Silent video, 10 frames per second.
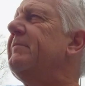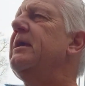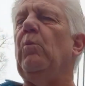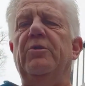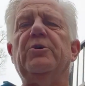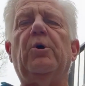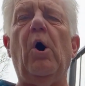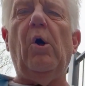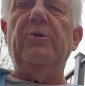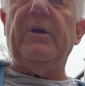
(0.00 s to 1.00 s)
When you
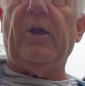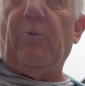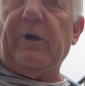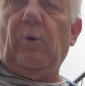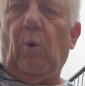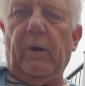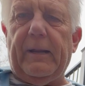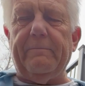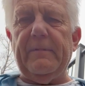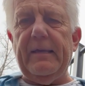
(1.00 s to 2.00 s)
call, you get a
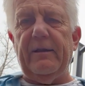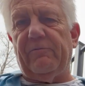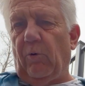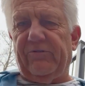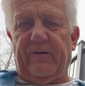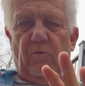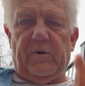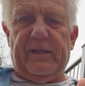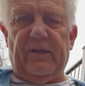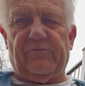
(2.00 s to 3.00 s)
recording, and of course,
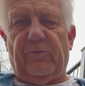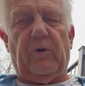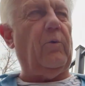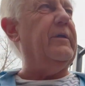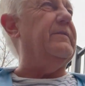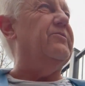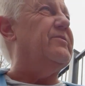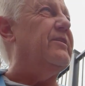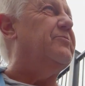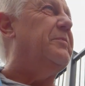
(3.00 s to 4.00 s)
everybody has a recording these
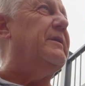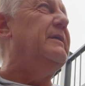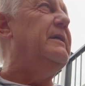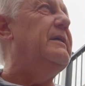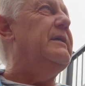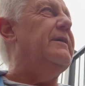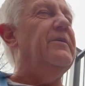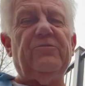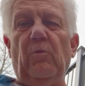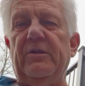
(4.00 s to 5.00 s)
days, but
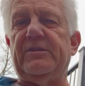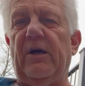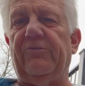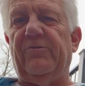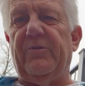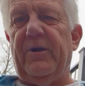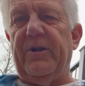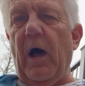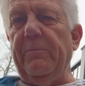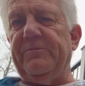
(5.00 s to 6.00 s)
this one tells you that an
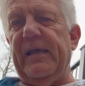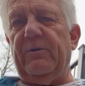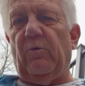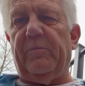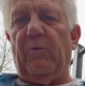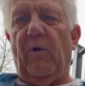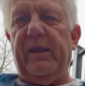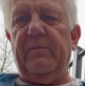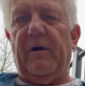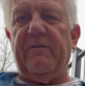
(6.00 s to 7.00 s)
update will be
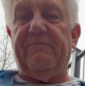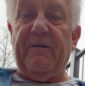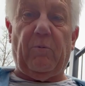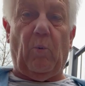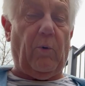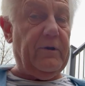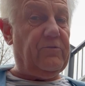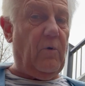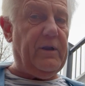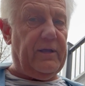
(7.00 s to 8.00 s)
ready by February
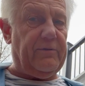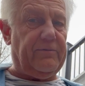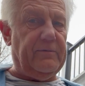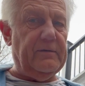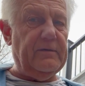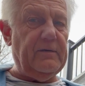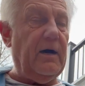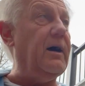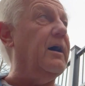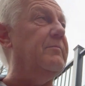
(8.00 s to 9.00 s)
20th.
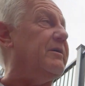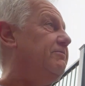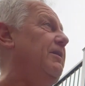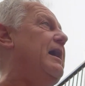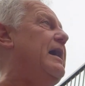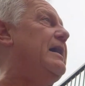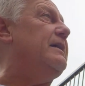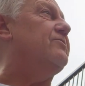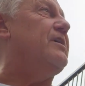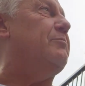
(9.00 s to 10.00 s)
McFly,
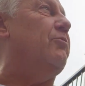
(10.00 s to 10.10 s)
it's April